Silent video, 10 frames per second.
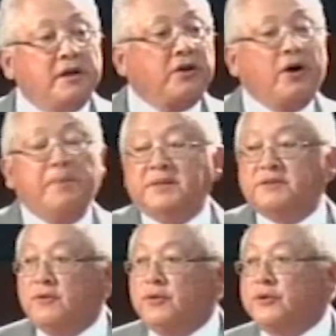coming to
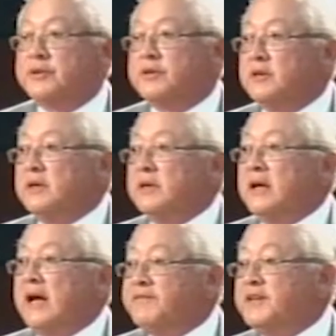court
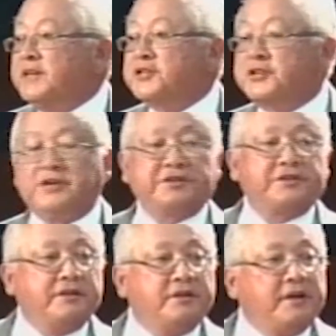having the judge
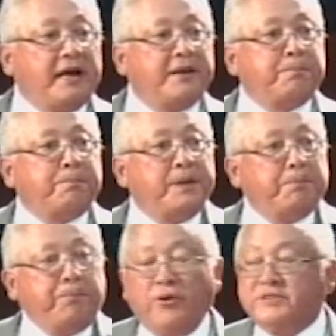and
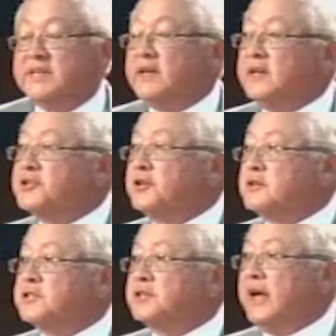imposing on the
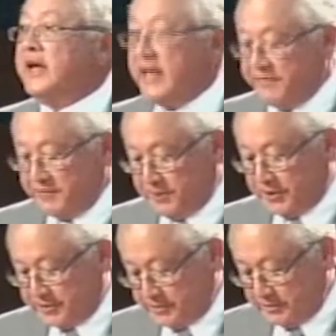judge a heavy
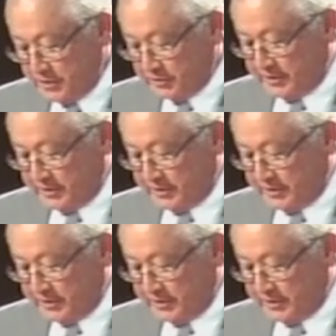burden to